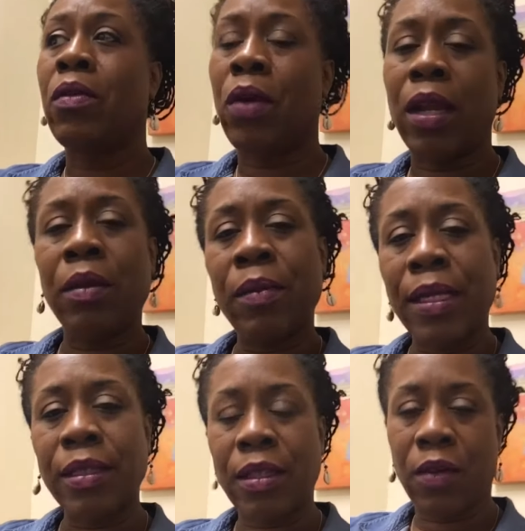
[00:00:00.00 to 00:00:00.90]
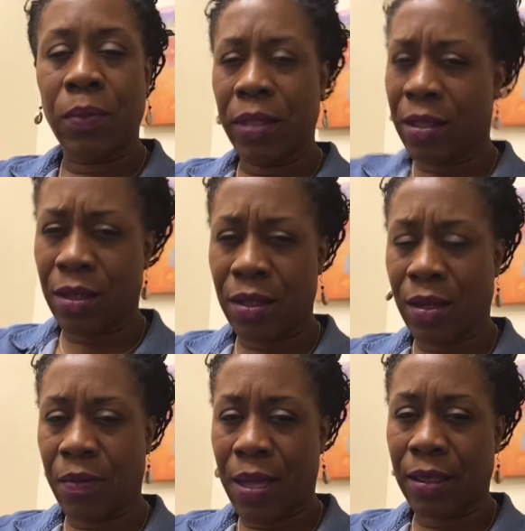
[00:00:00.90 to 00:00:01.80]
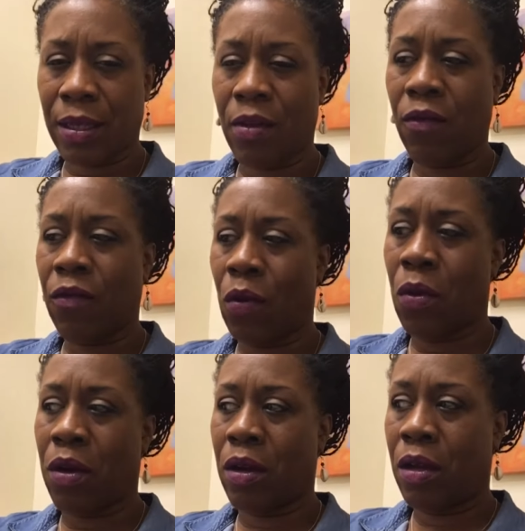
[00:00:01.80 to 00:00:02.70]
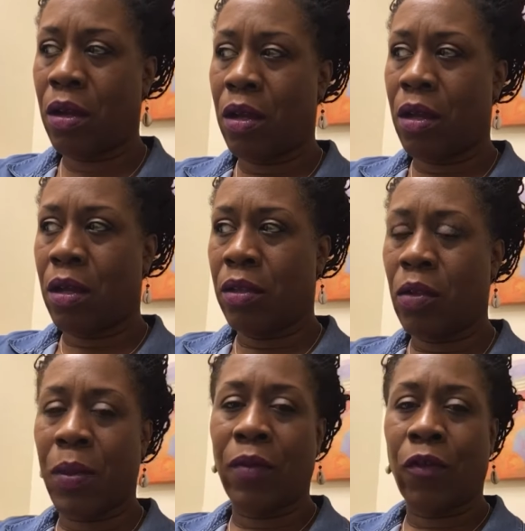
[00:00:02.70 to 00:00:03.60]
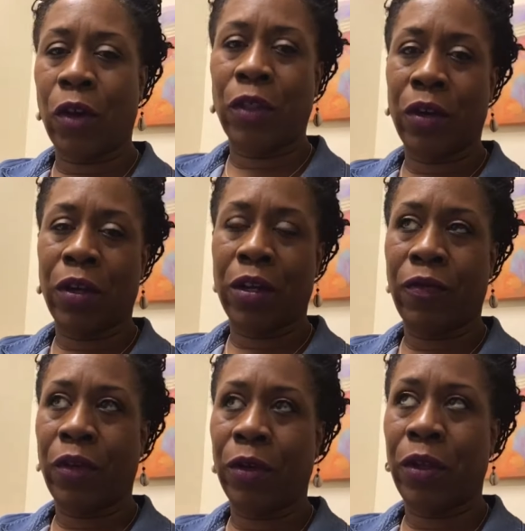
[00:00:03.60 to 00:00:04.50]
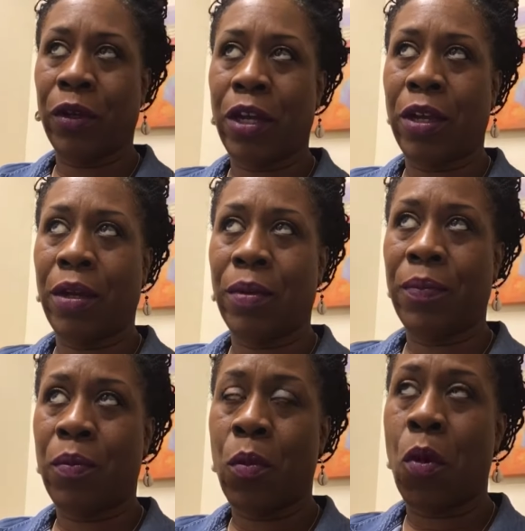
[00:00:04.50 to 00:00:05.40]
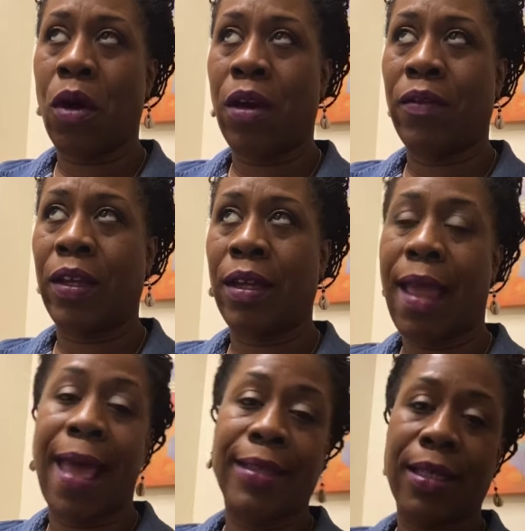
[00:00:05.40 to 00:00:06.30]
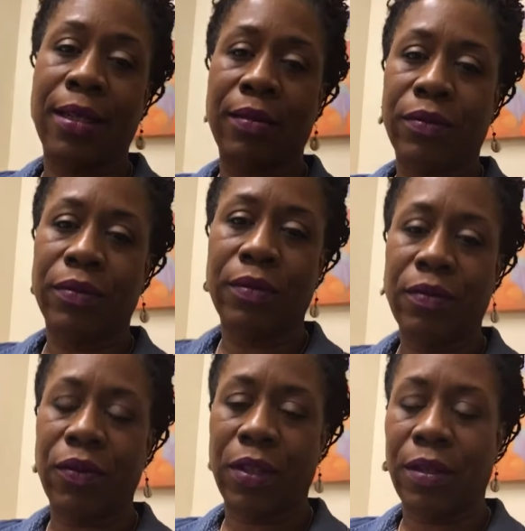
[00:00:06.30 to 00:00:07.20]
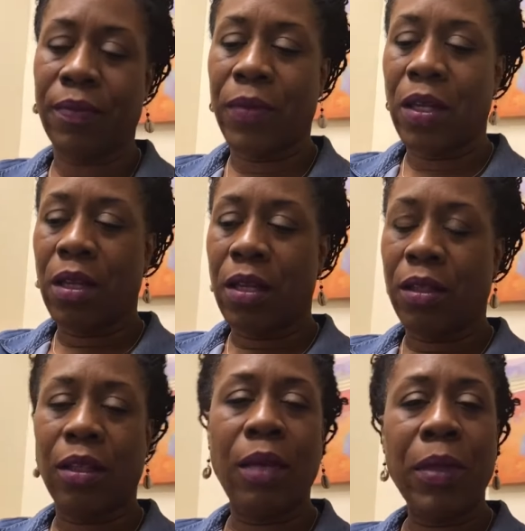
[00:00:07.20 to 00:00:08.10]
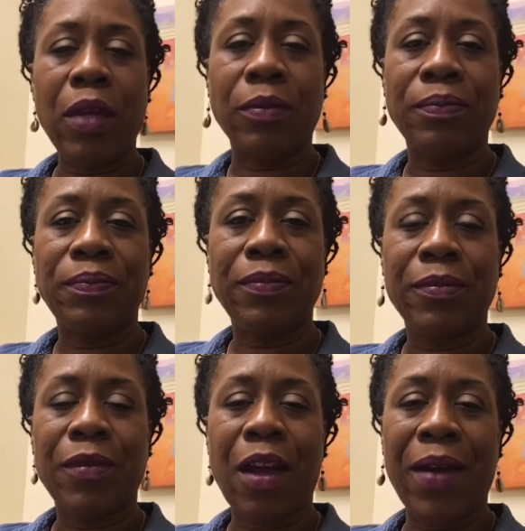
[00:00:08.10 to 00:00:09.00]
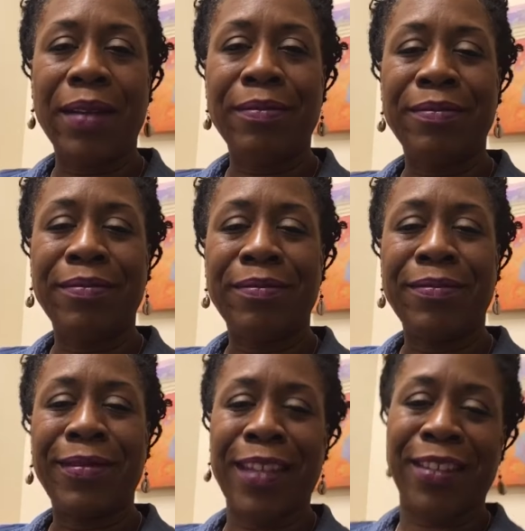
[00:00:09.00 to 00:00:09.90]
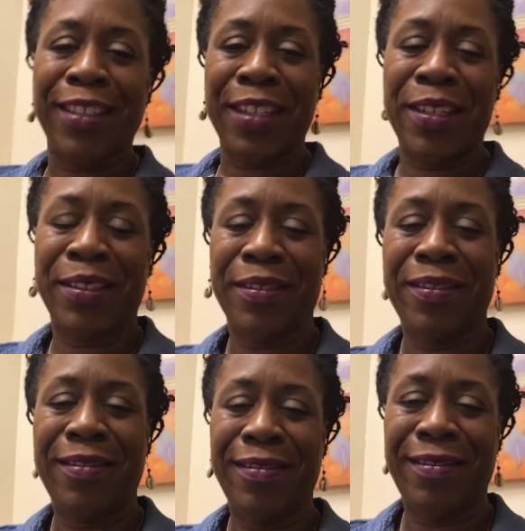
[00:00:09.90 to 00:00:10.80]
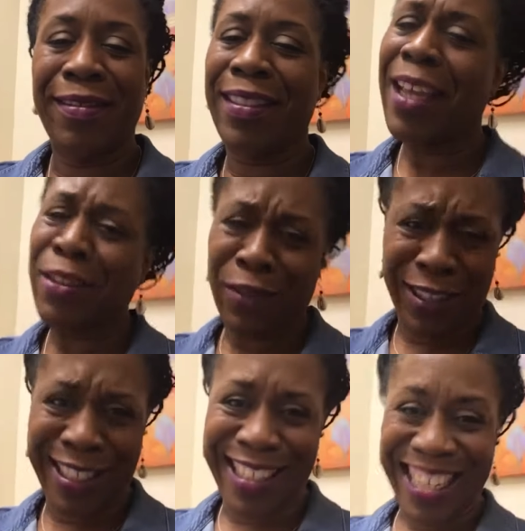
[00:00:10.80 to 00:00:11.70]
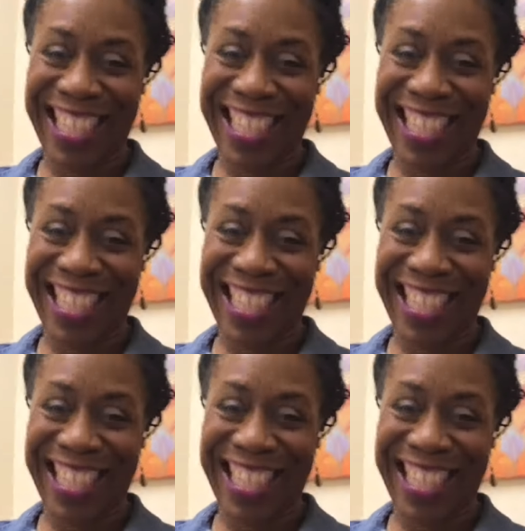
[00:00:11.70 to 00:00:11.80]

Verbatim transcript: readying myself, positioning myself for to be further, a further, um, more of an asset for them. So let me know. All right. Talk to you later. Thanks for listening.